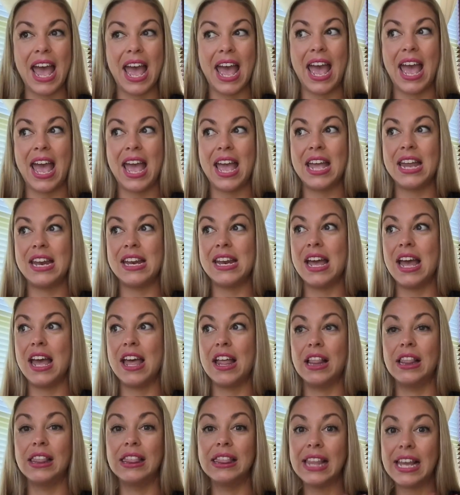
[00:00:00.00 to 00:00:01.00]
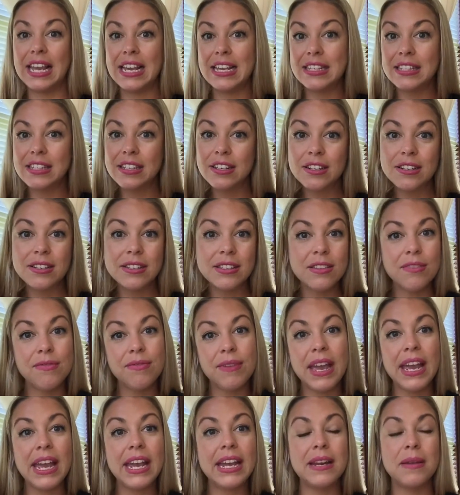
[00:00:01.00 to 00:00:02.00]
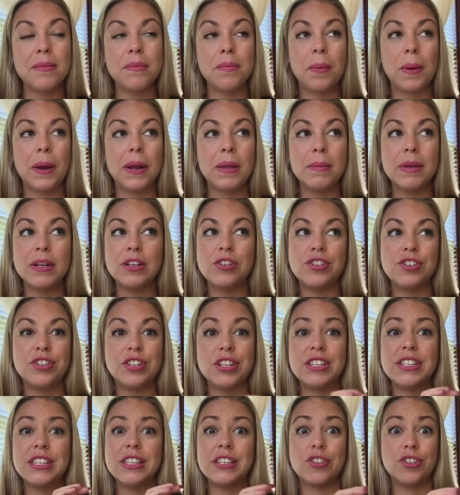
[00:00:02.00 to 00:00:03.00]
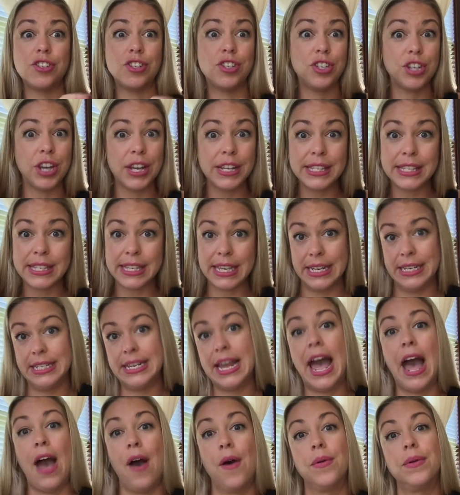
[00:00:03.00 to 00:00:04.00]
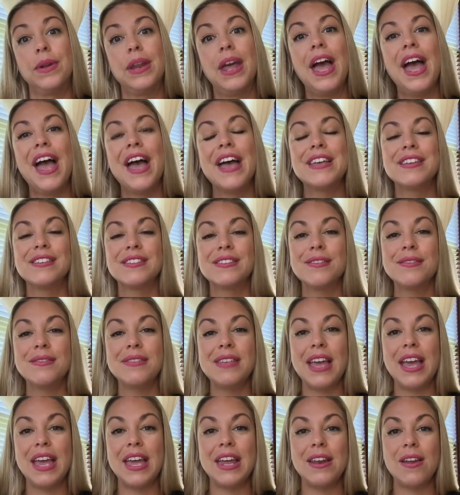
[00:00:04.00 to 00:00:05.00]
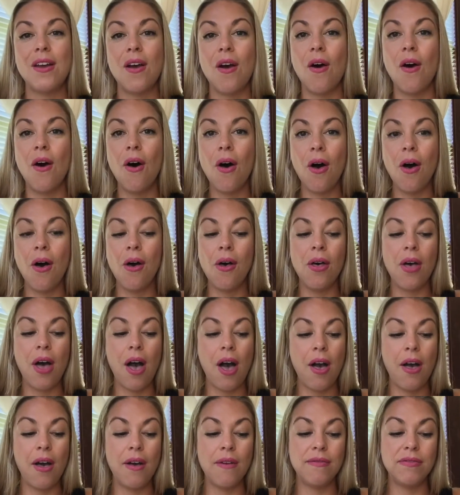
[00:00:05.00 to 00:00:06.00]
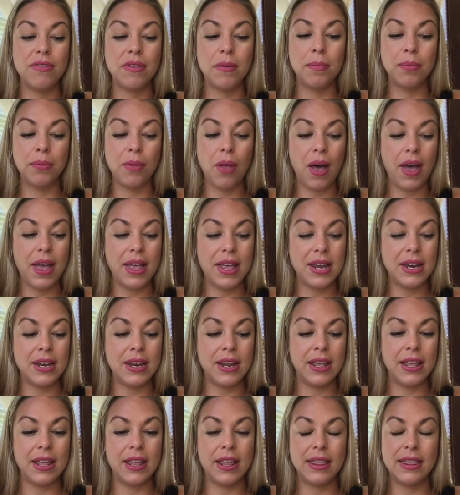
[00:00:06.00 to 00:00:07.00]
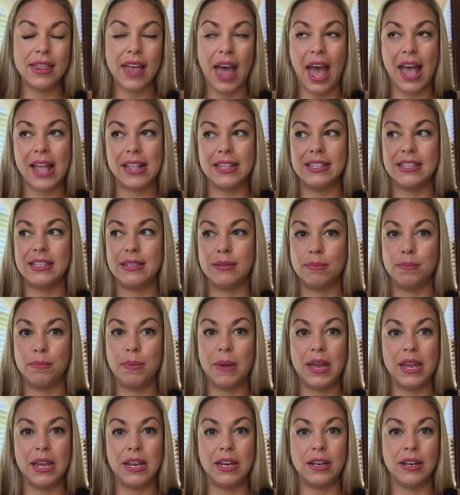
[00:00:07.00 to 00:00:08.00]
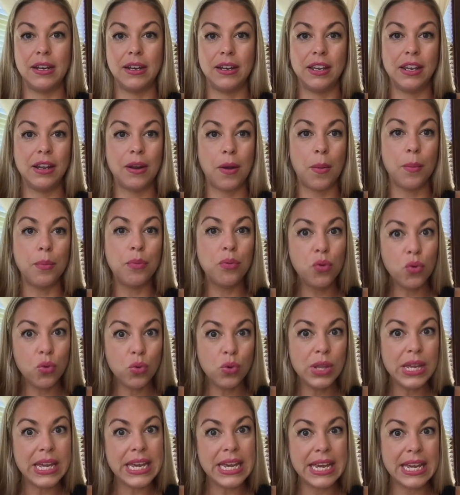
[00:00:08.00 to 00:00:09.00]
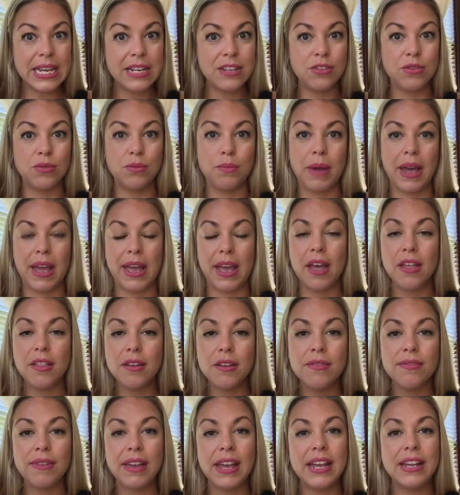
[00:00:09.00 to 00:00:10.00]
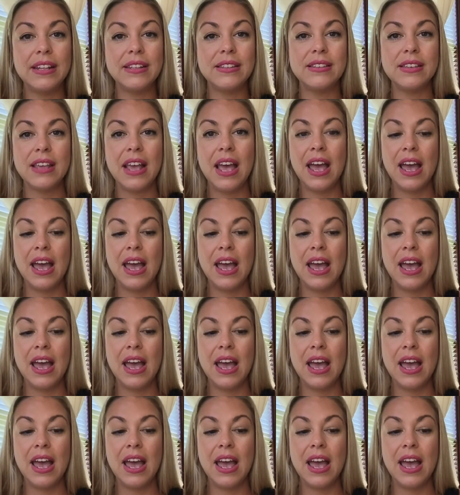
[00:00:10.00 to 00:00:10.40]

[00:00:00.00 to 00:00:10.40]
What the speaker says: and lasers the vein and pretty much just shuts it down. So then all of the blood that's been, you know, pooling into my other veins